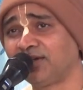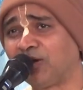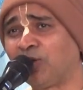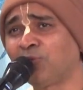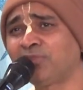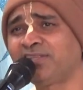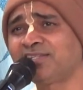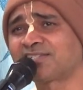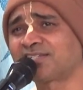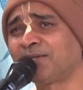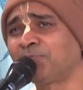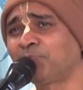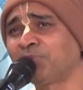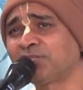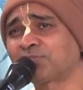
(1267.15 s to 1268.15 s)
All these
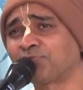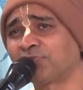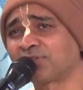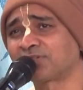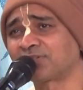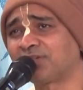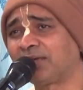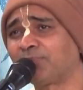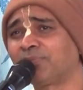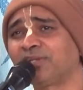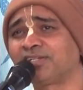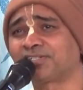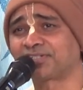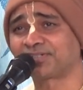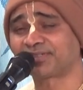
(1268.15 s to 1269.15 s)
temples were
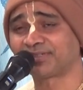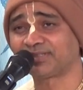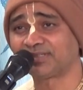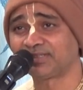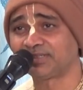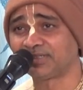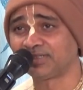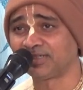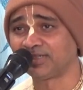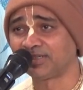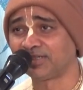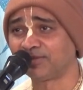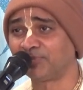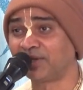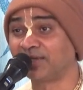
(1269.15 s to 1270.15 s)
established
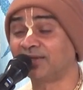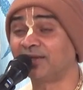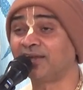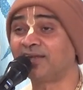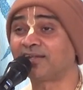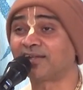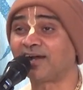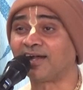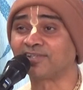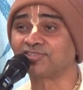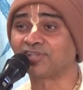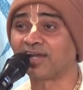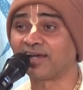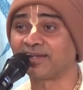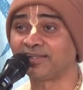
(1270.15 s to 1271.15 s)
by great
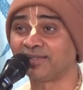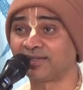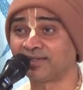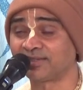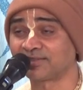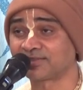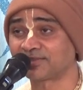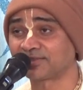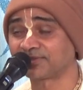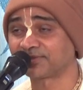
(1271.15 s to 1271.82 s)
acharyas.